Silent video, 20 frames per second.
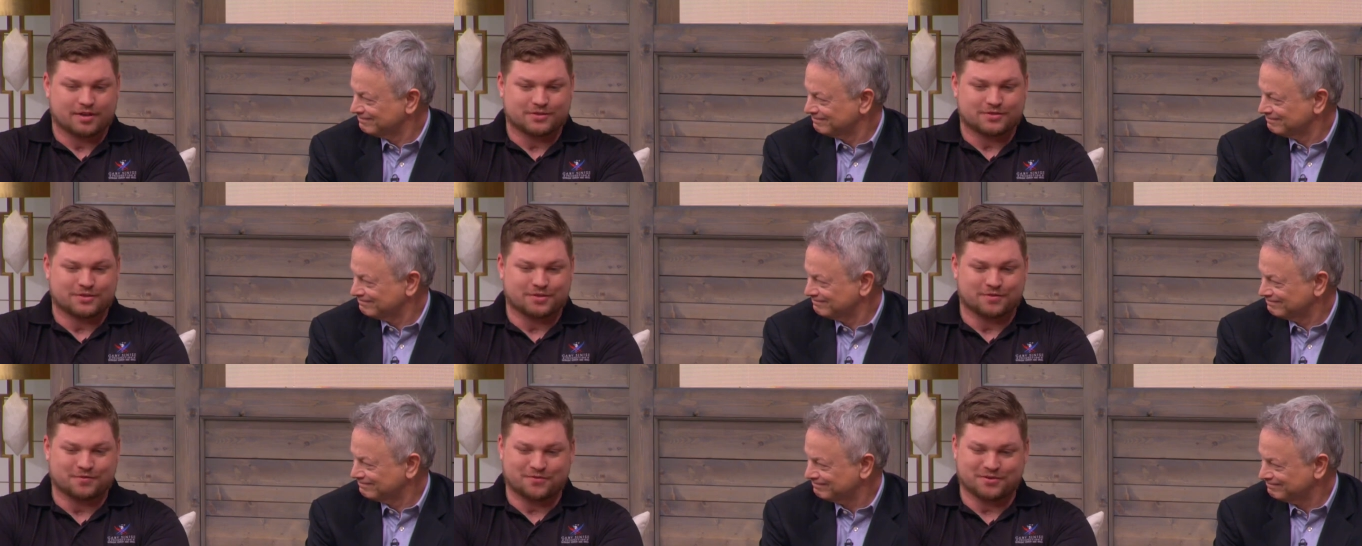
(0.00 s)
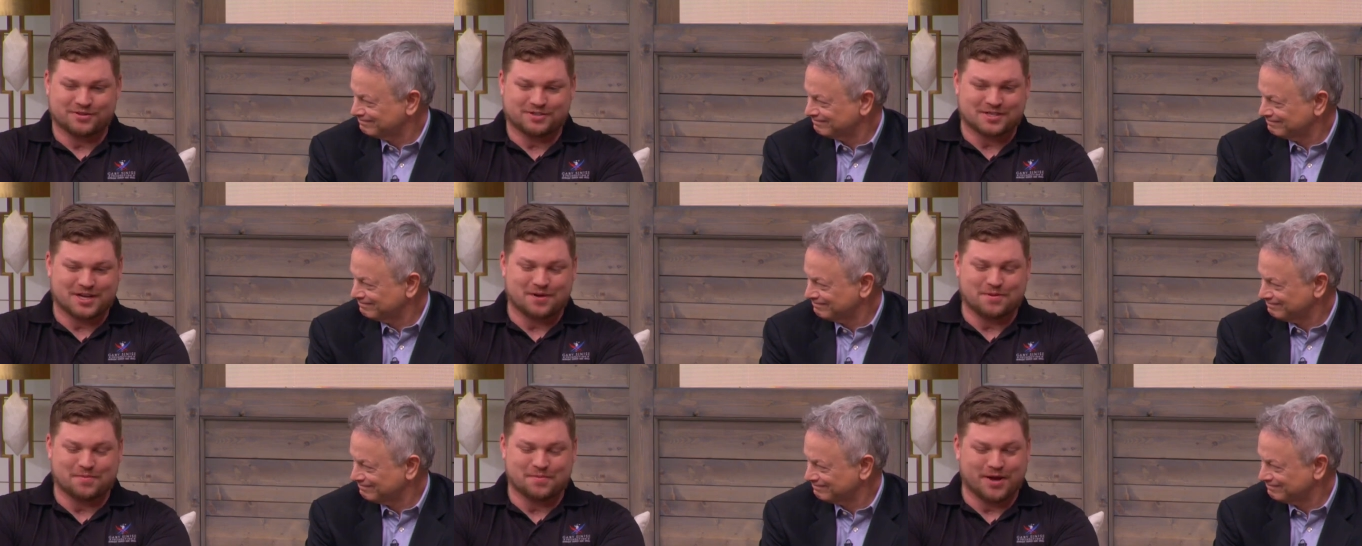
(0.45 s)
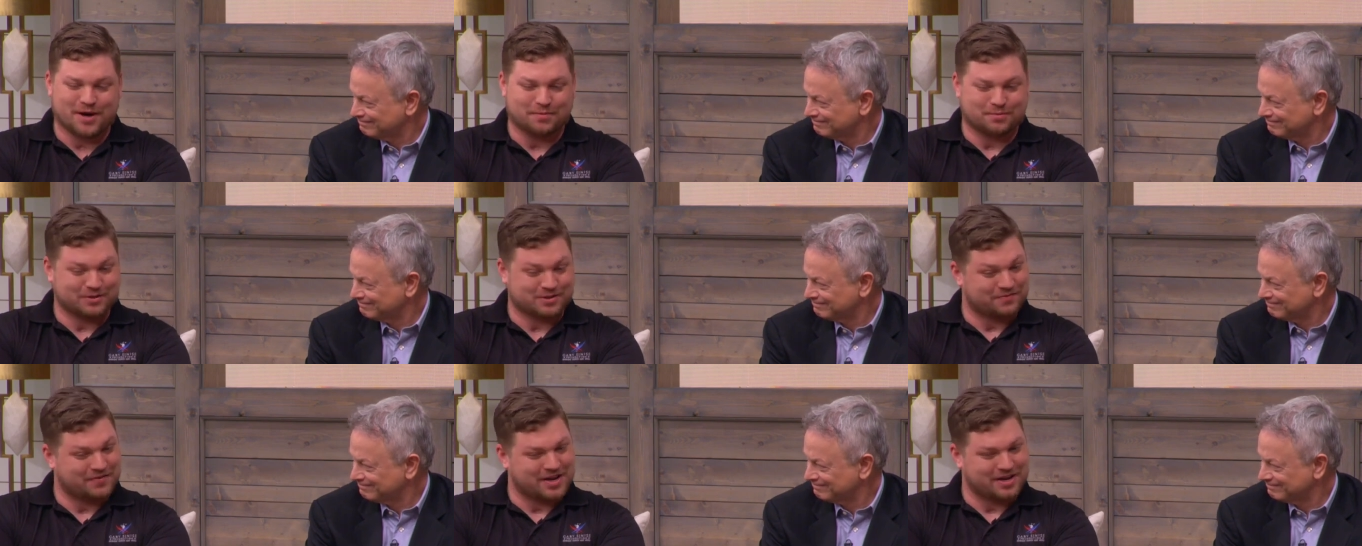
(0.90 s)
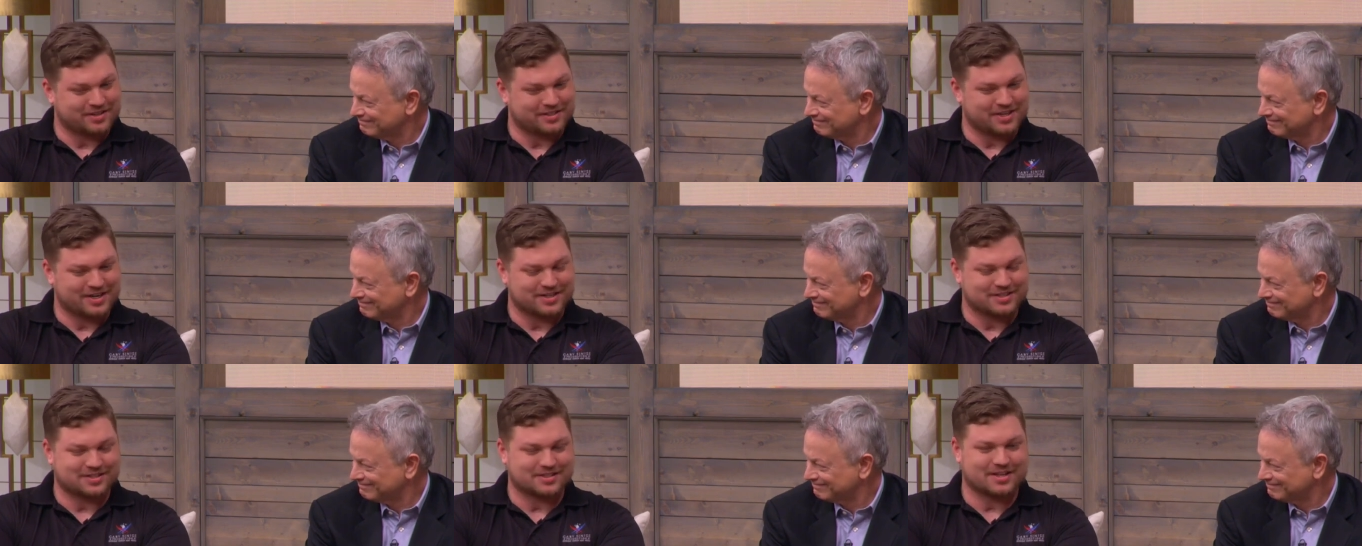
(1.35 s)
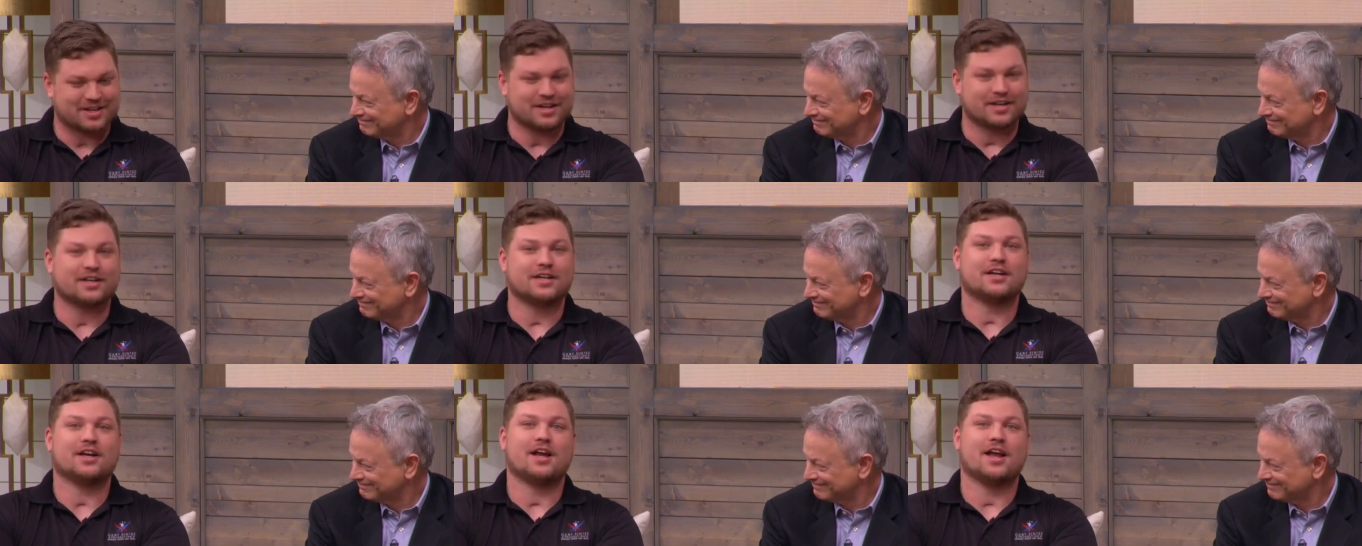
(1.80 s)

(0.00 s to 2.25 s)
Speaker 1: so the first time I met him was Valentine's Day.